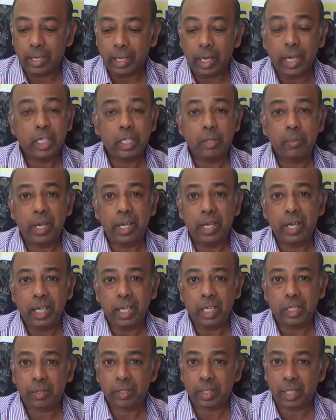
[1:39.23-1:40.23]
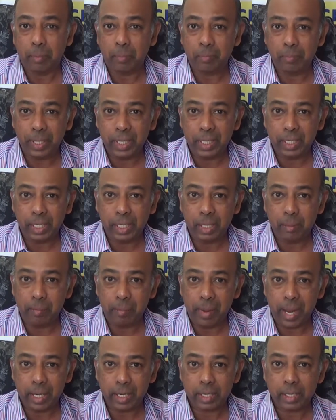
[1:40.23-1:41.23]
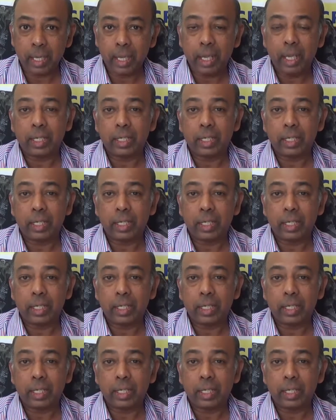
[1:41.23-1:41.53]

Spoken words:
eligibility is completely met,